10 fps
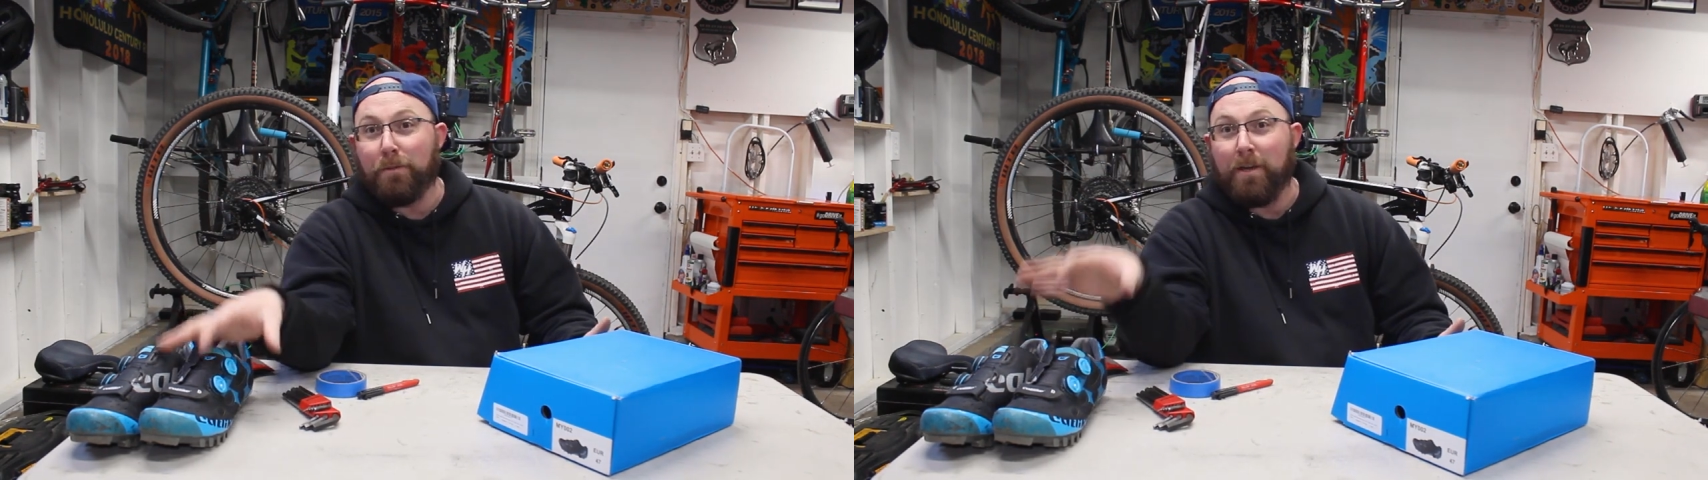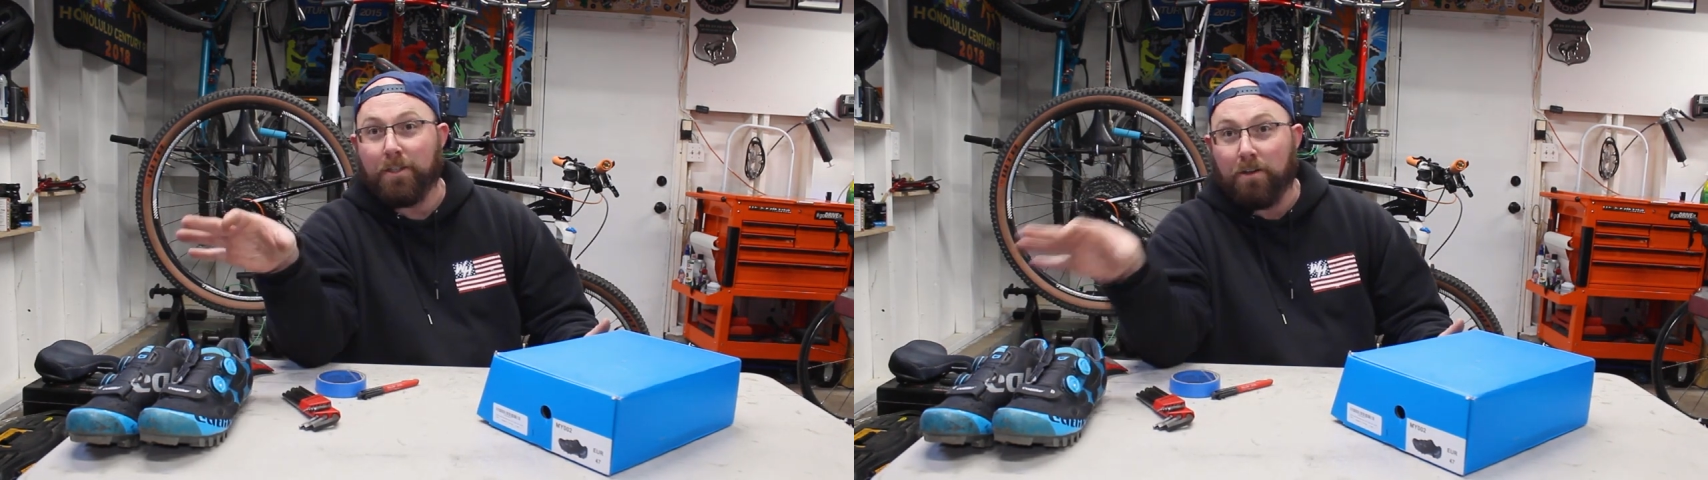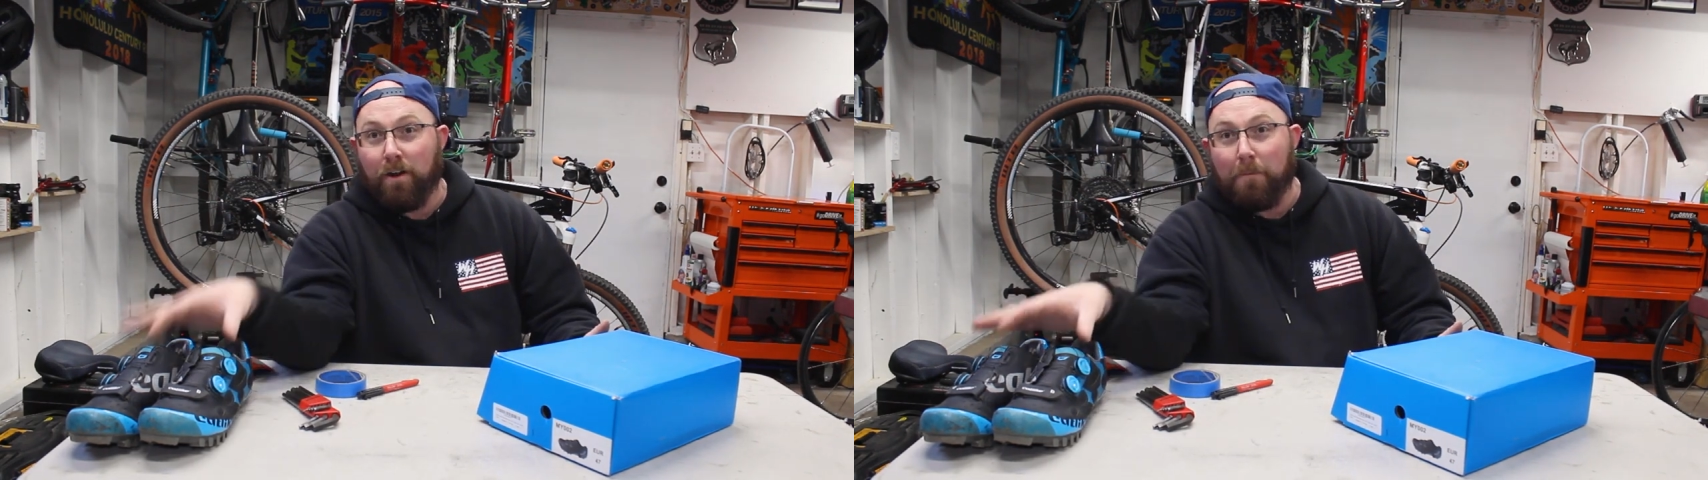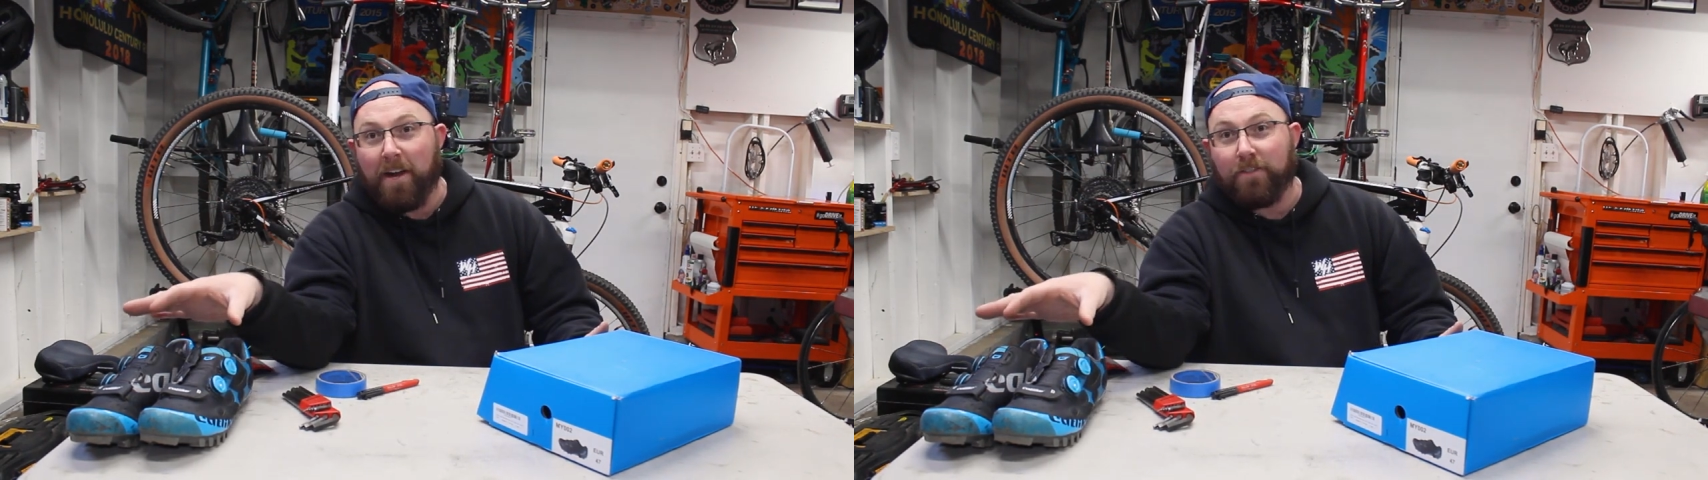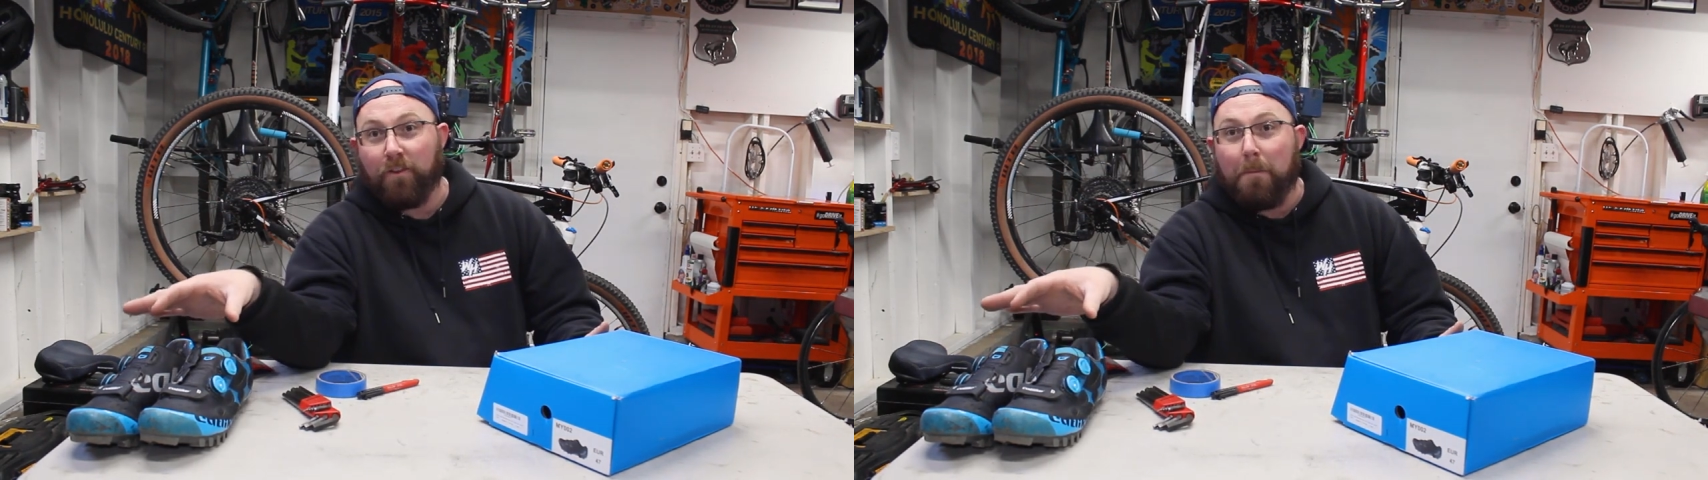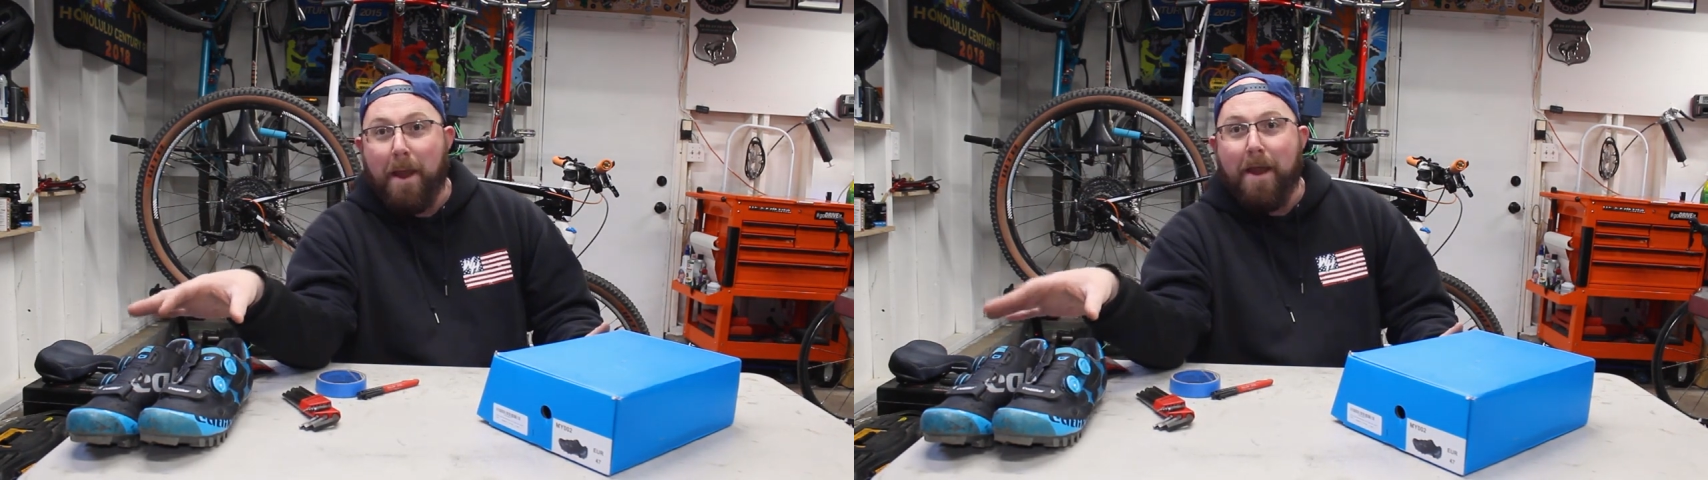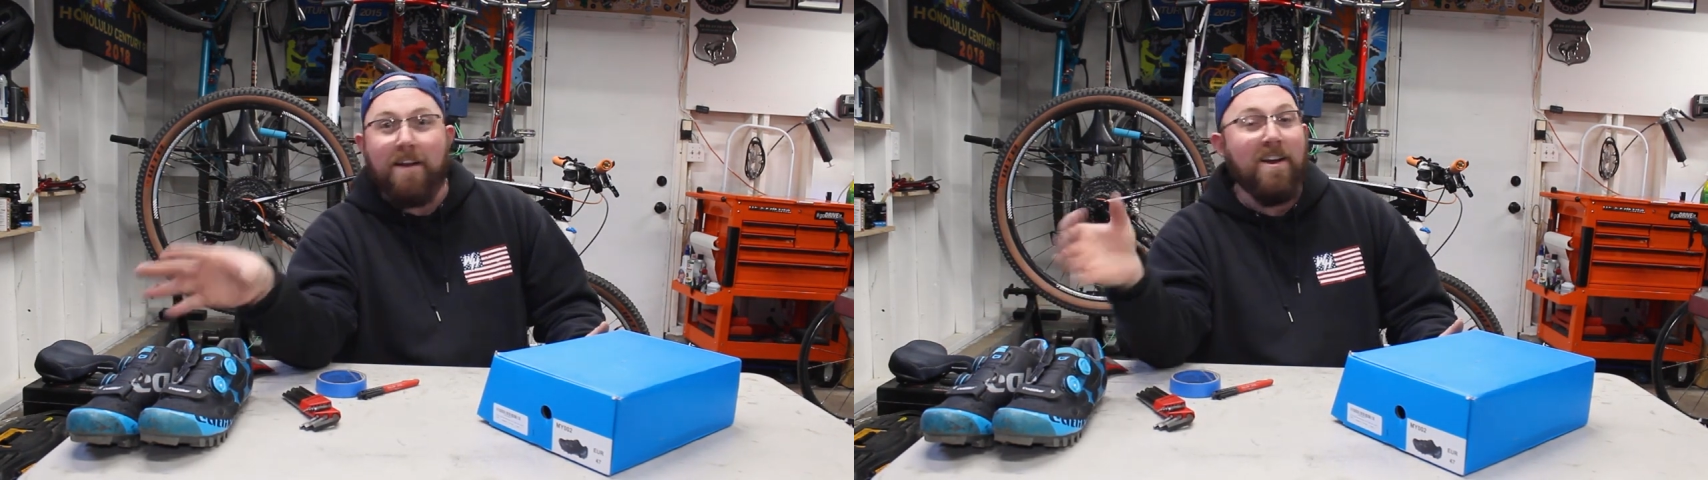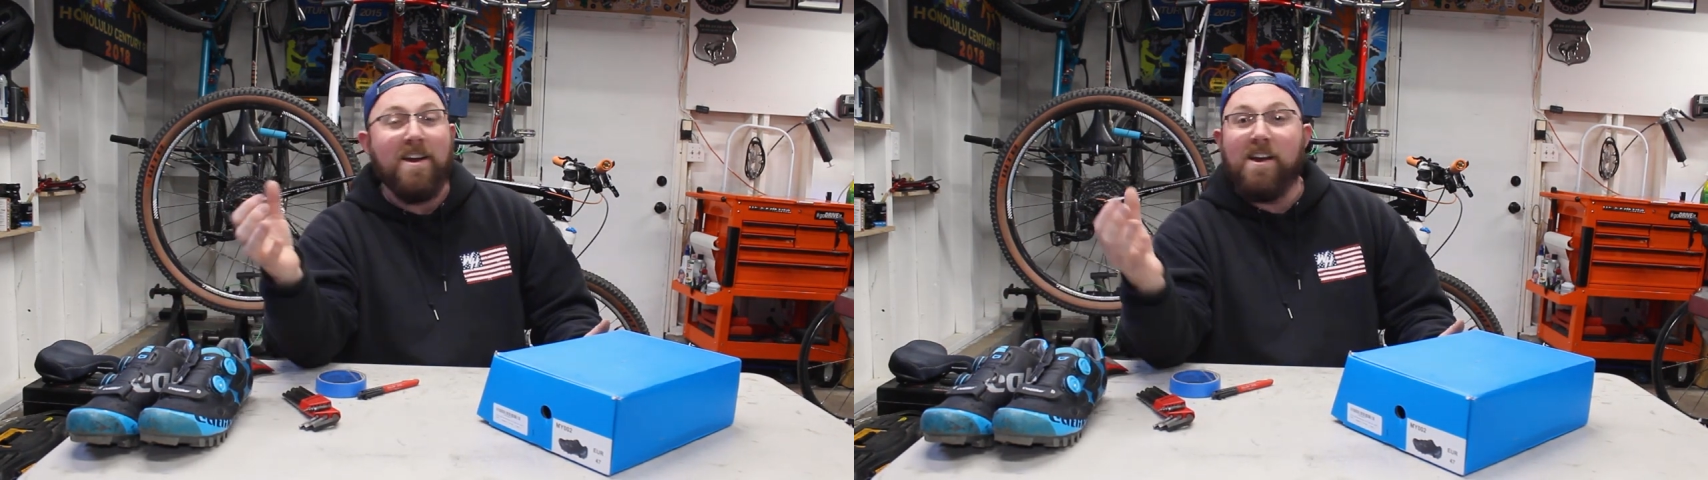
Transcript: was about 200 bucks for the pair.